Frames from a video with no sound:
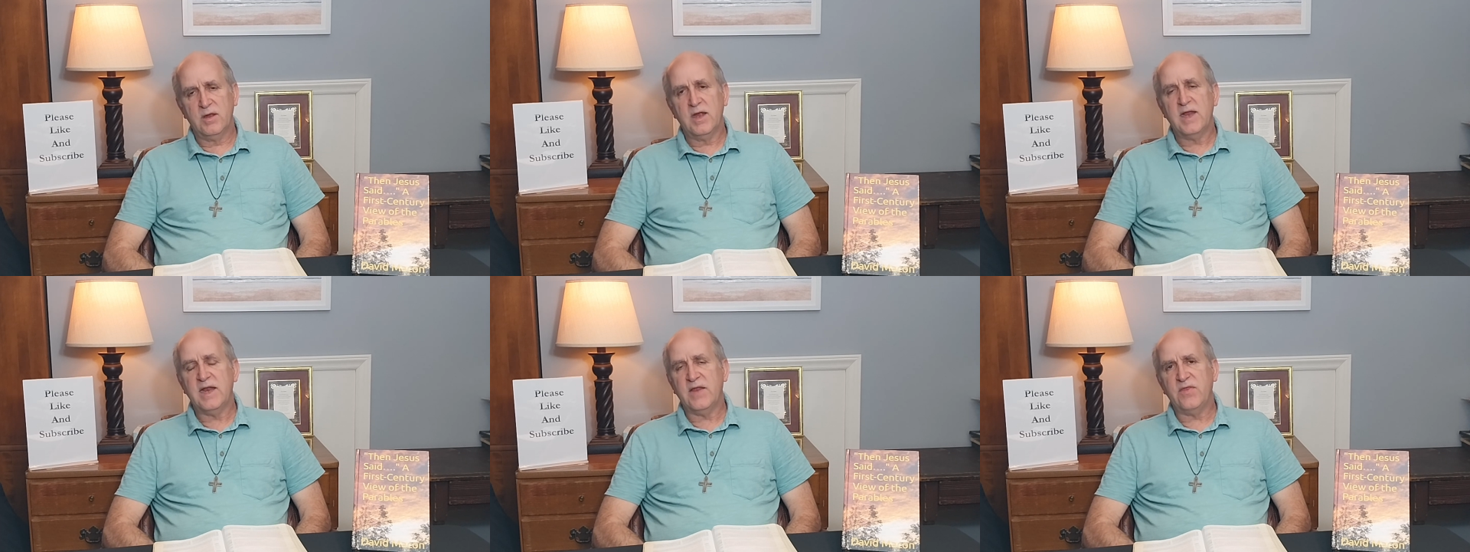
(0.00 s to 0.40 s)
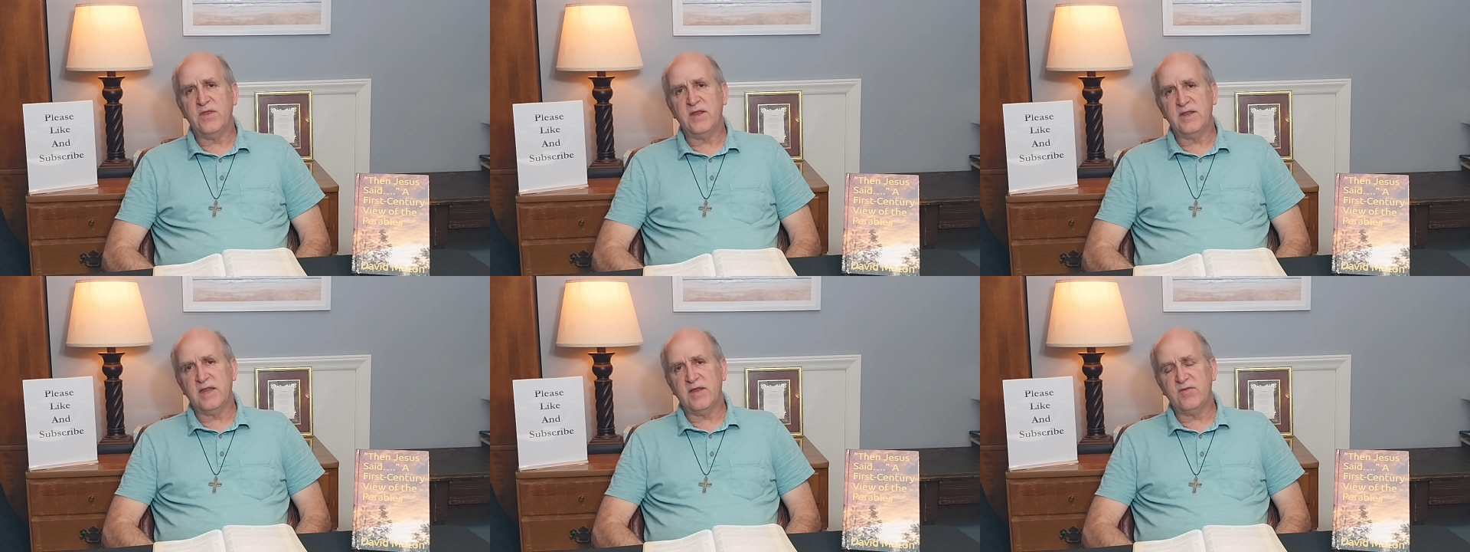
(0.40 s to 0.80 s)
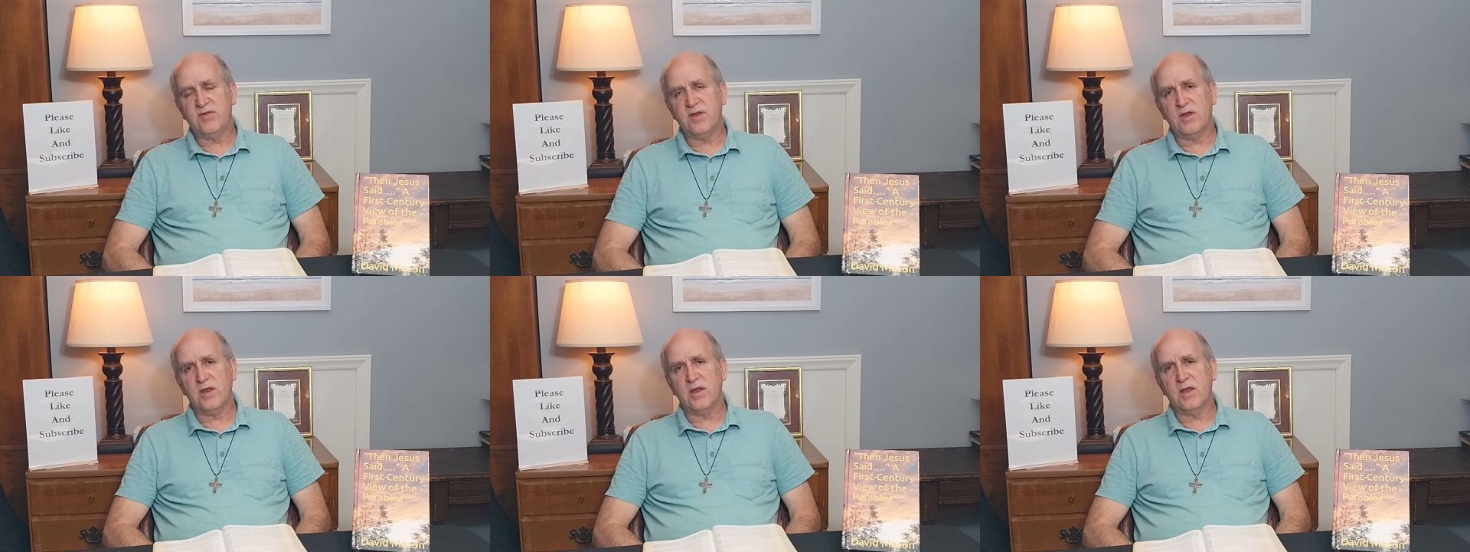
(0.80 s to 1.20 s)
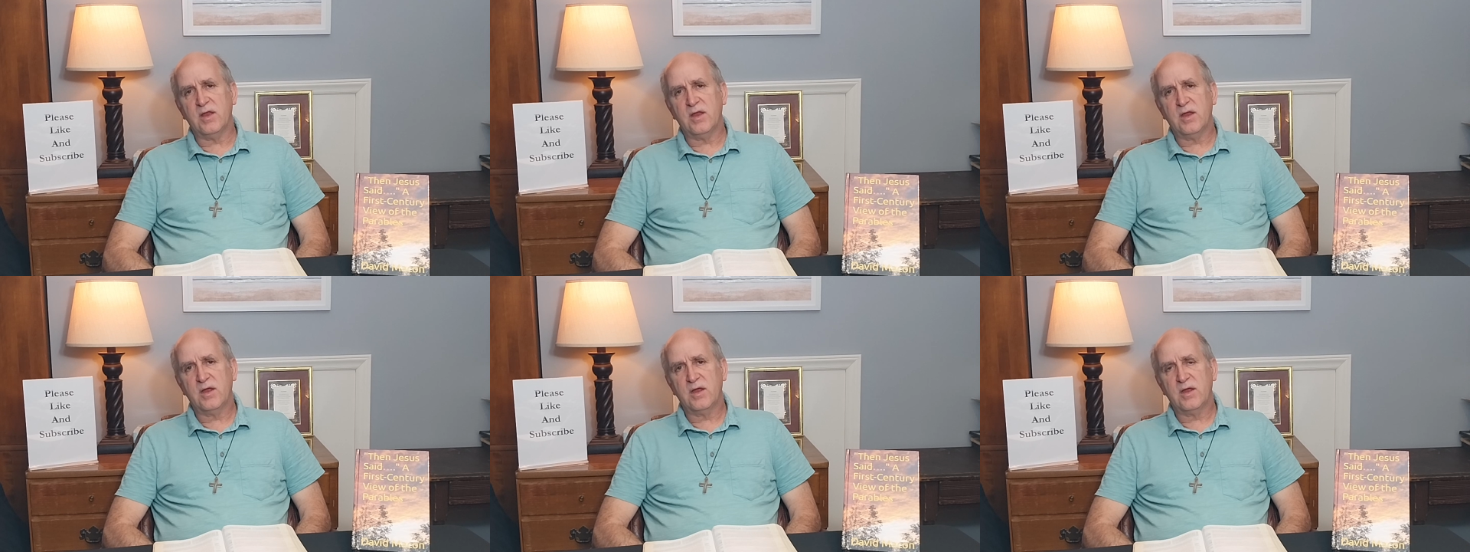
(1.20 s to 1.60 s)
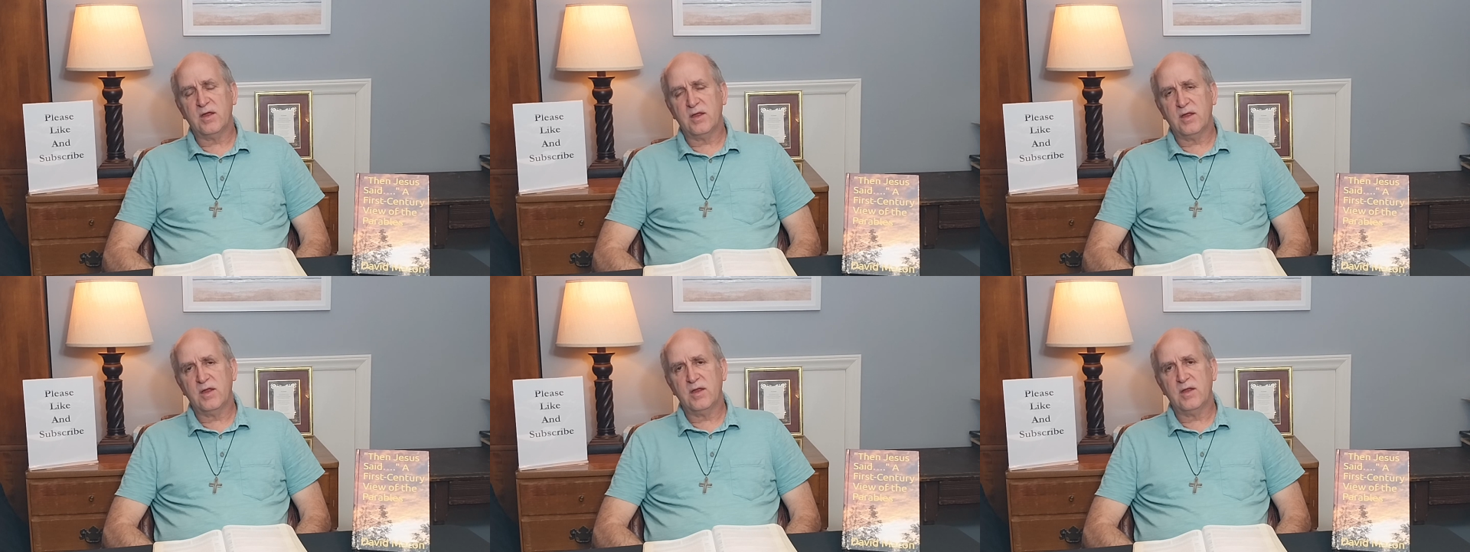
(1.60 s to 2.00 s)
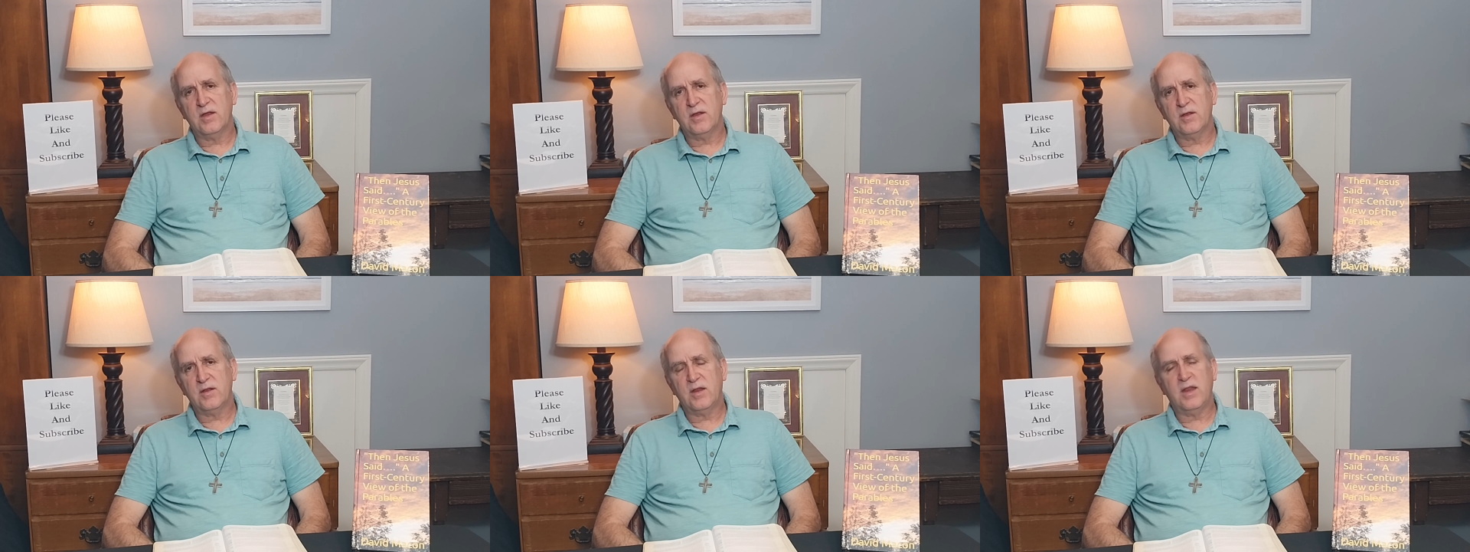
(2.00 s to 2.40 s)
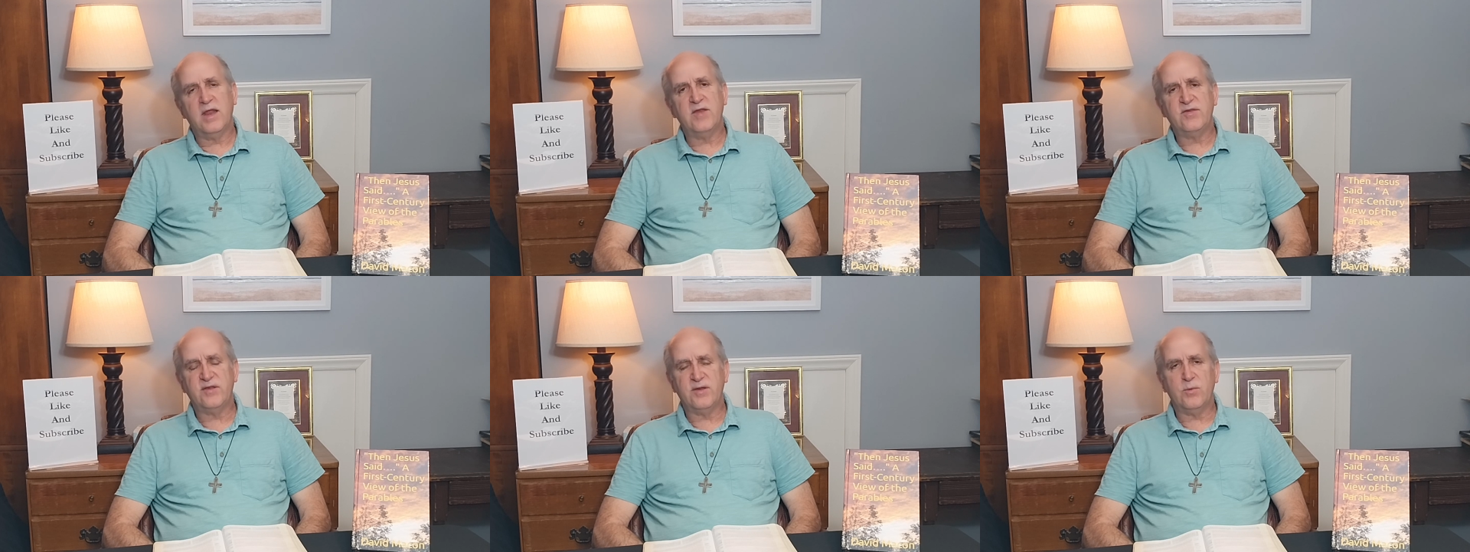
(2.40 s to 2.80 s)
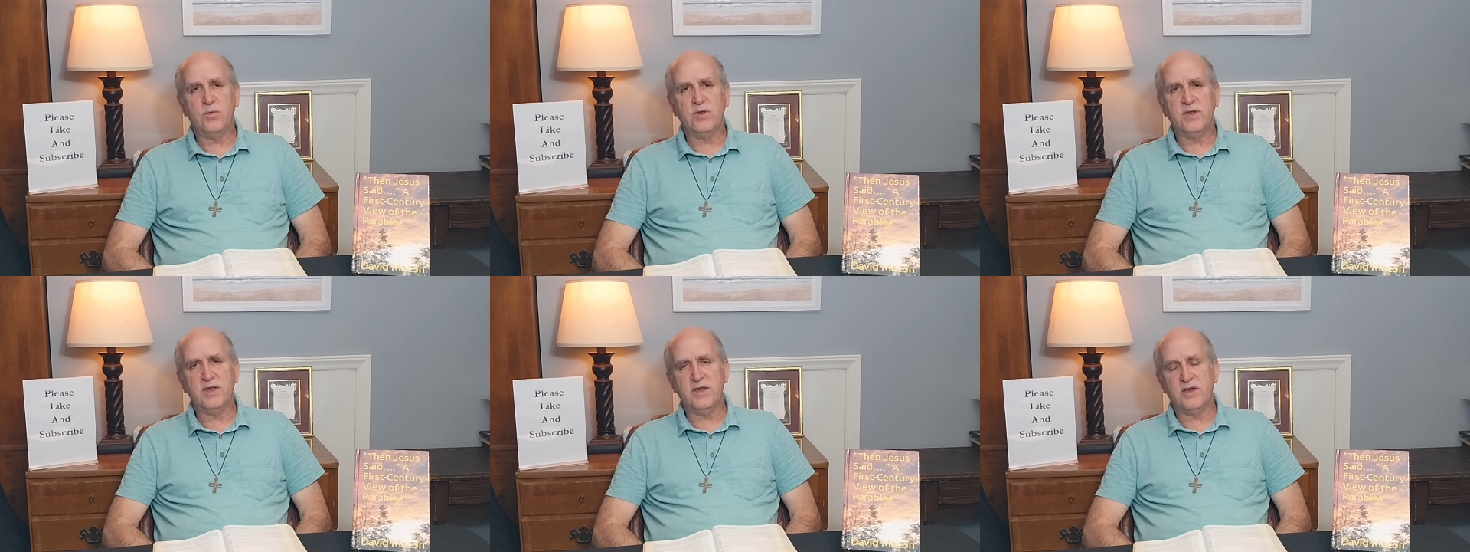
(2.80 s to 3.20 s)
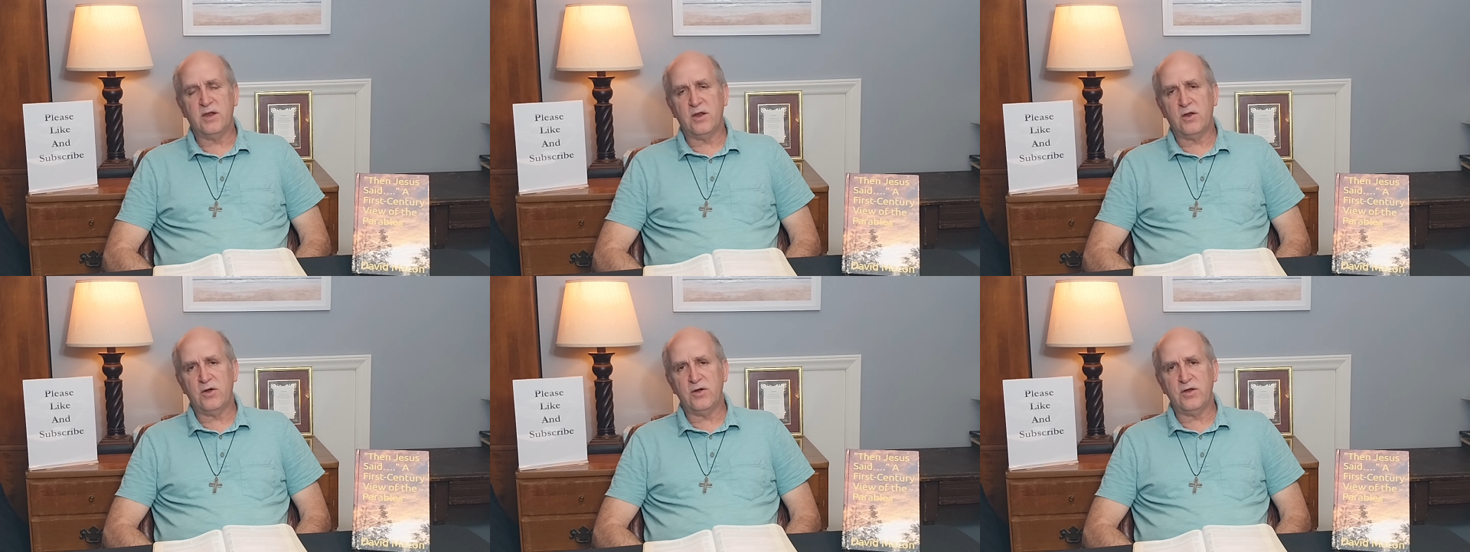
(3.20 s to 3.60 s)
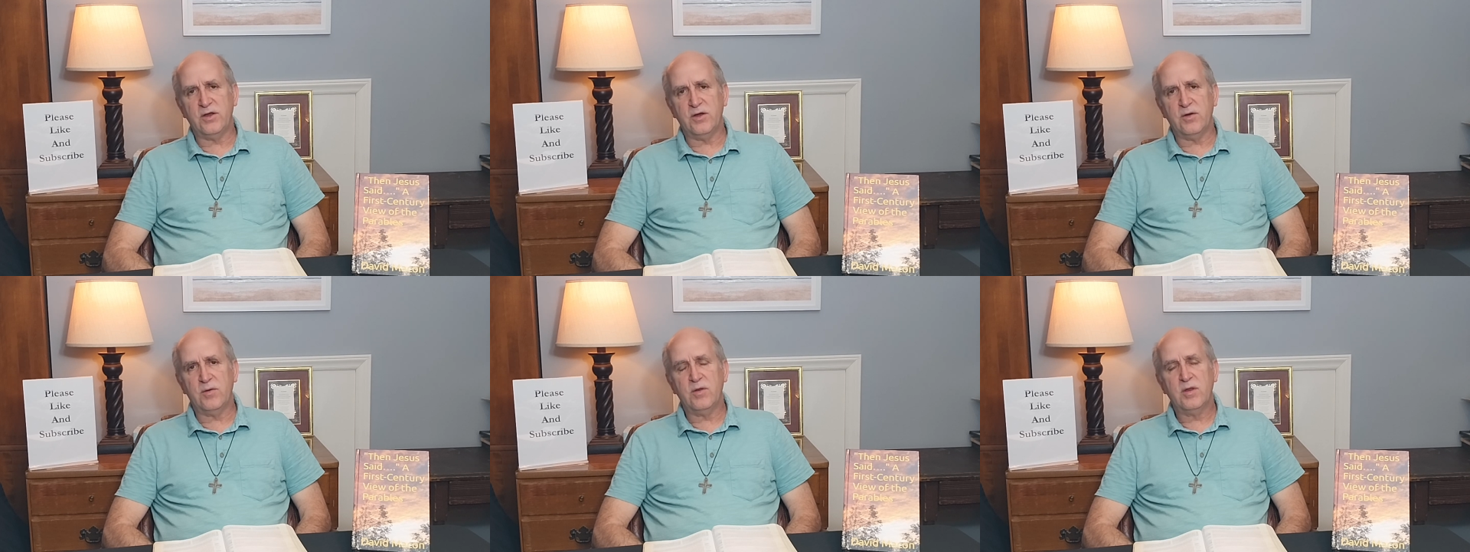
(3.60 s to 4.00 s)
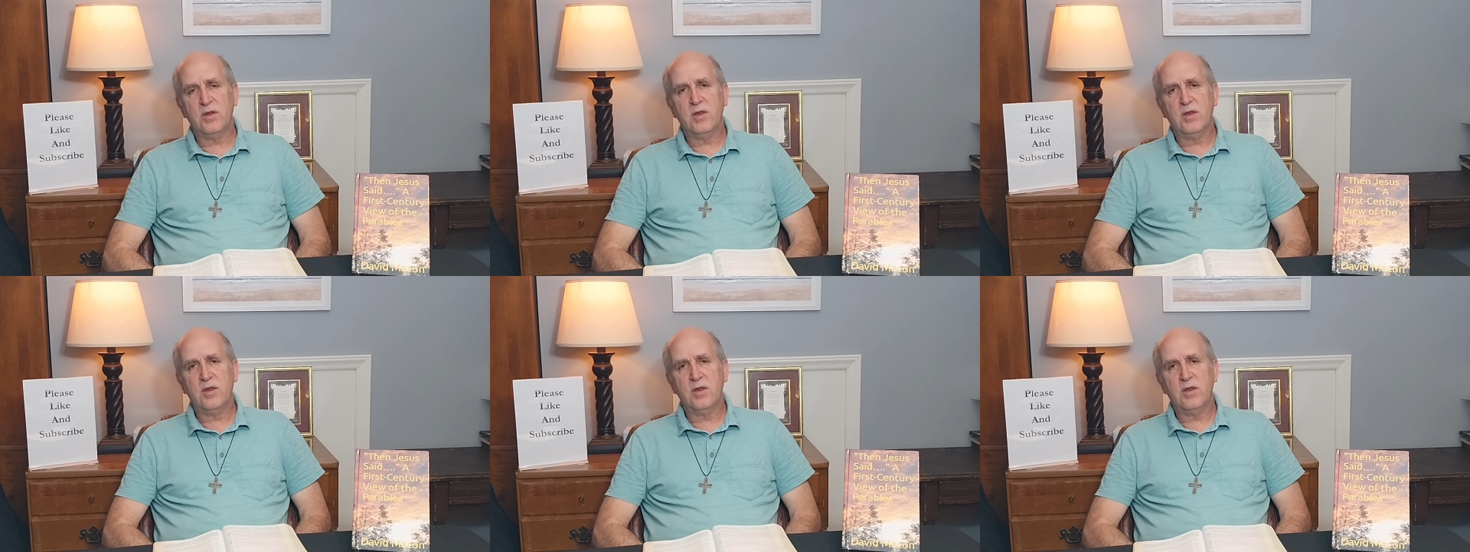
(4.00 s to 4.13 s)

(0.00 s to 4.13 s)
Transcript: And I think that's a lesson that we need to learn here.